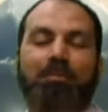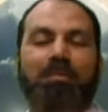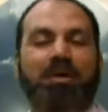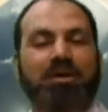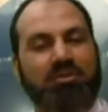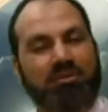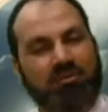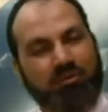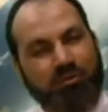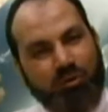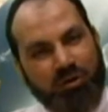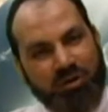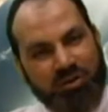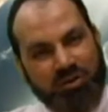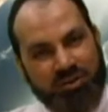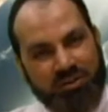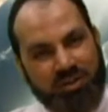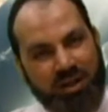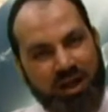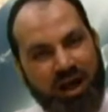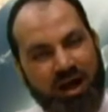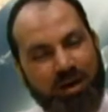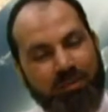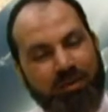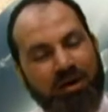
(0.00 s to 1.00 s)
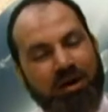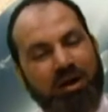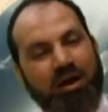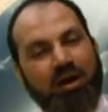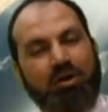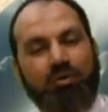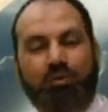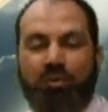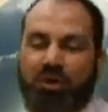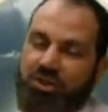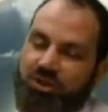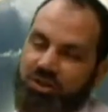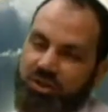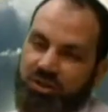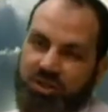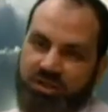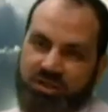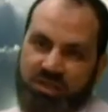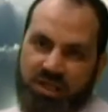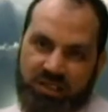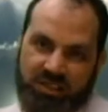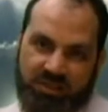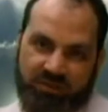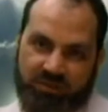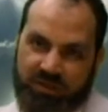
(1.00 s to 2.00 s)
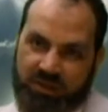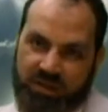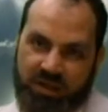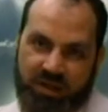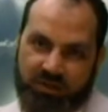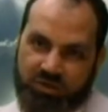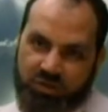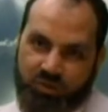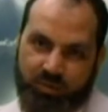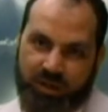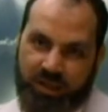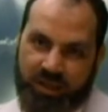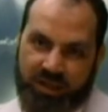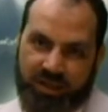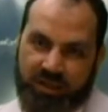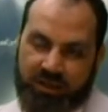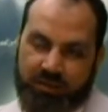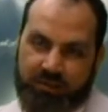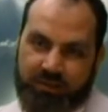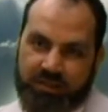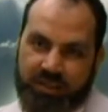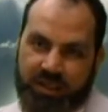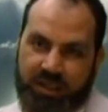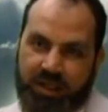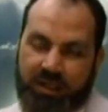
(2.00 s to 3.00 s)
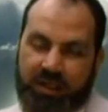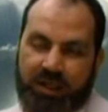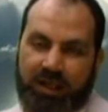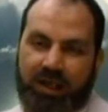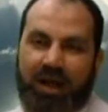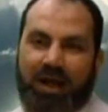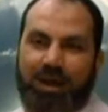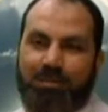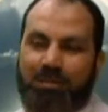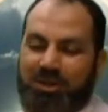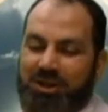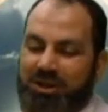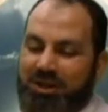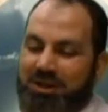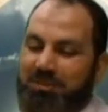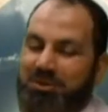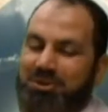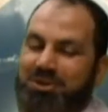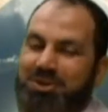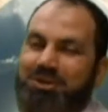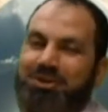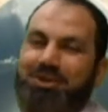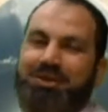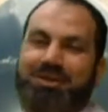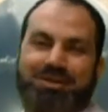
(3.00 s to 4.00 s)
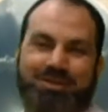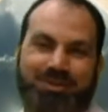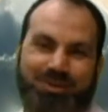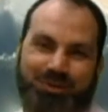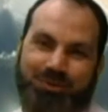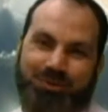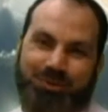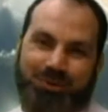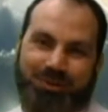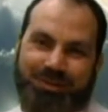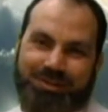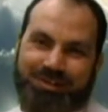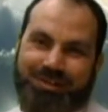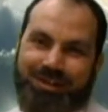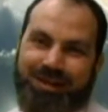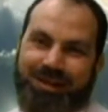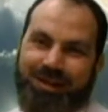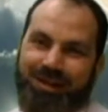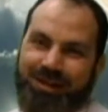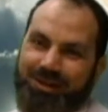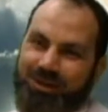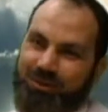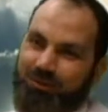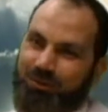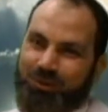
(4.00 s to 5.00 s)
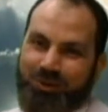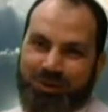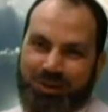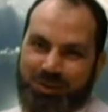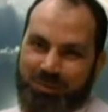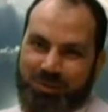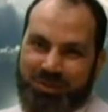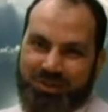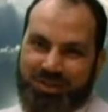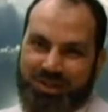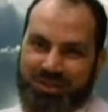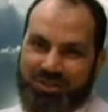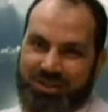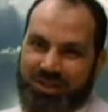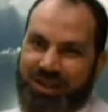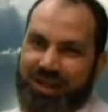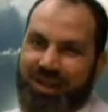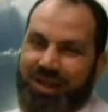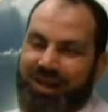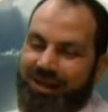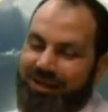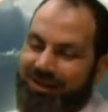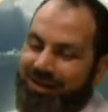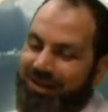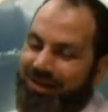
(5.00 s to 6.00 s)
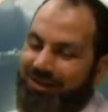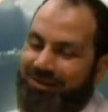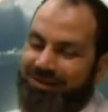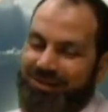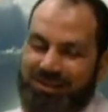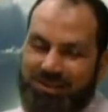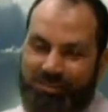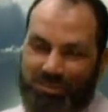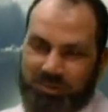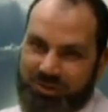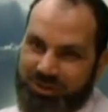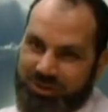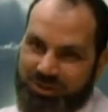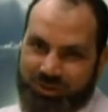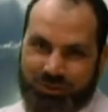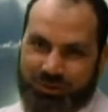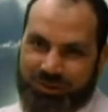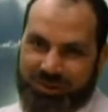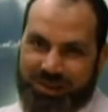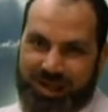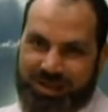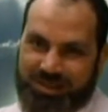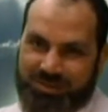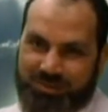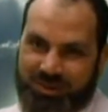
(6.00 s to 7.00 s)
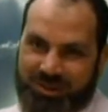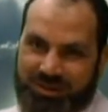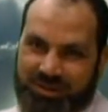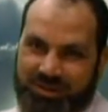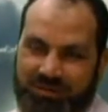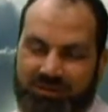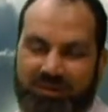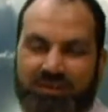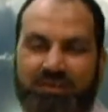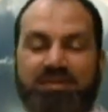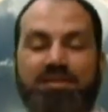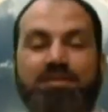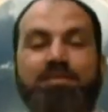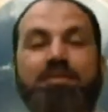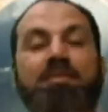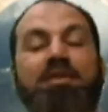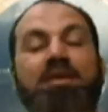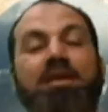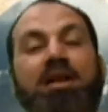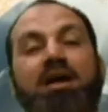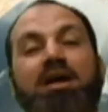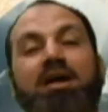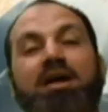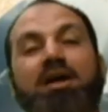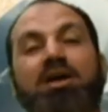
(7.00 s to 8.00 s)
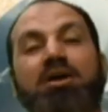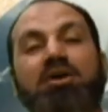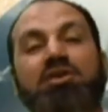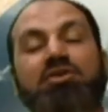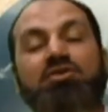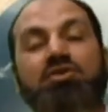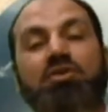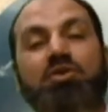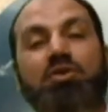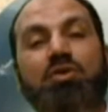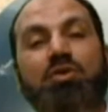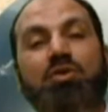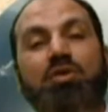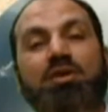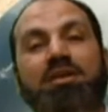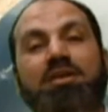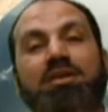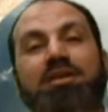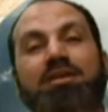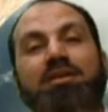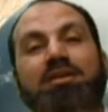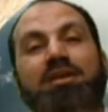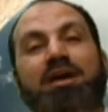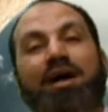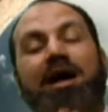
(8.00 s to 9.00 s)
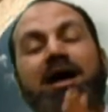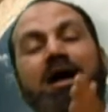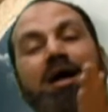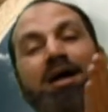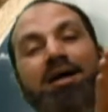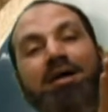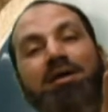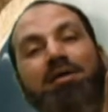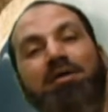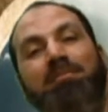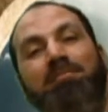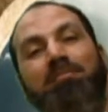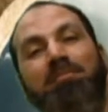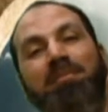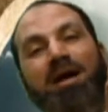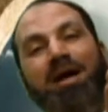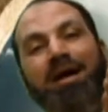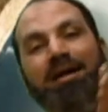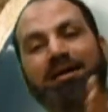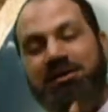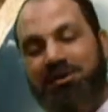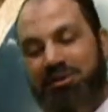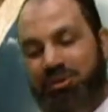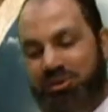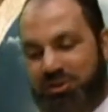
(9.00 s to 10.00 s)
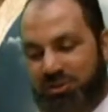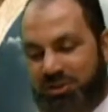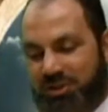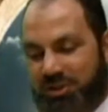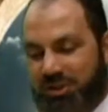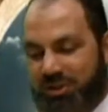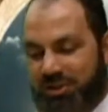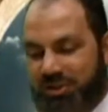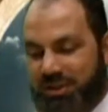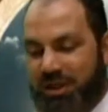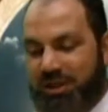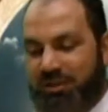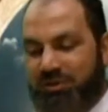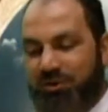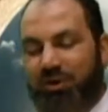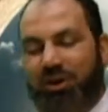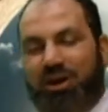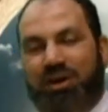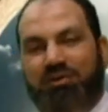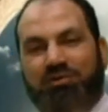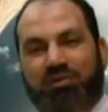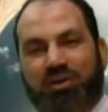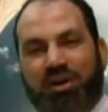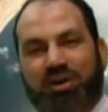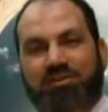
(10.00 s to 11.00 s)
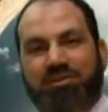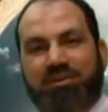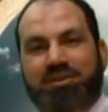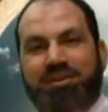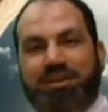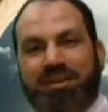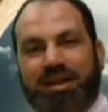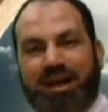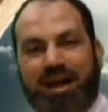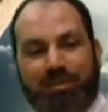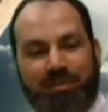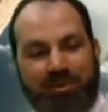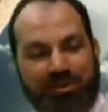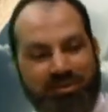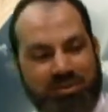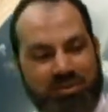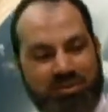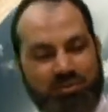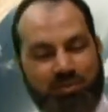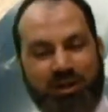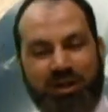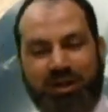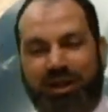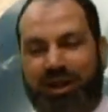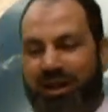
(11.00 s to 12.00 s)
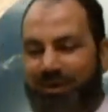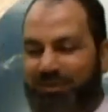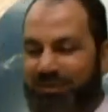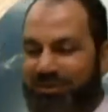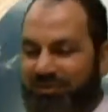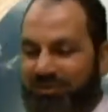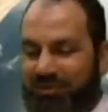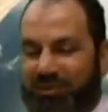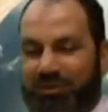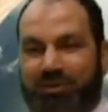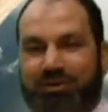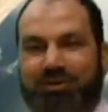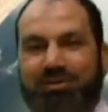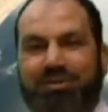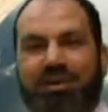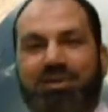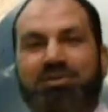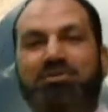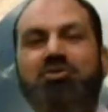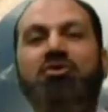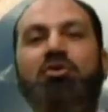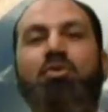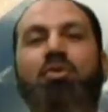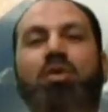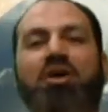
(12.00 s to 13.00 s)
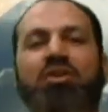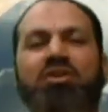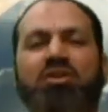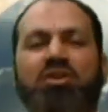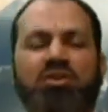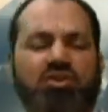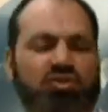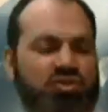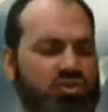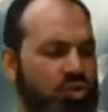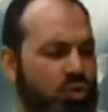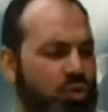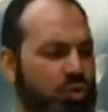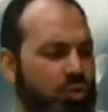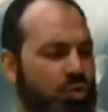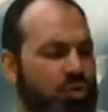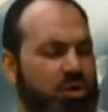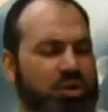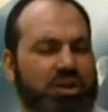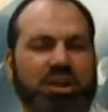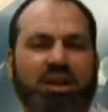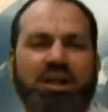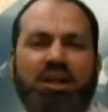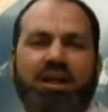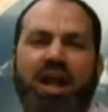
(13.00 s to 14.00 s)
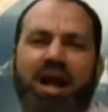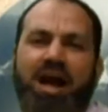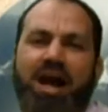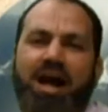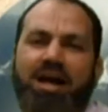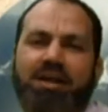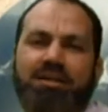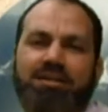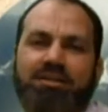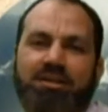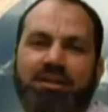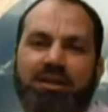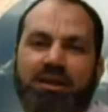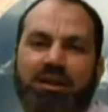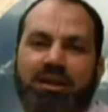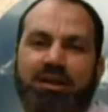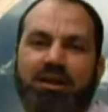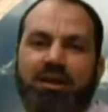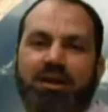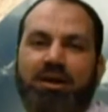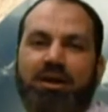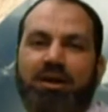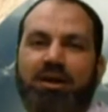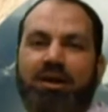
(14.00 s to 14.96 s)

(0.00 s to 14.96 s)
but of course a Sahaba rich in the sight of Allah subhanahu wa ta'ala. I mean in the materialistic world, in the worldly possession, not in the spiritual aspect of it. So the man said, okay, for every 10 camels, there's 1 camel for, and so on. So when he had the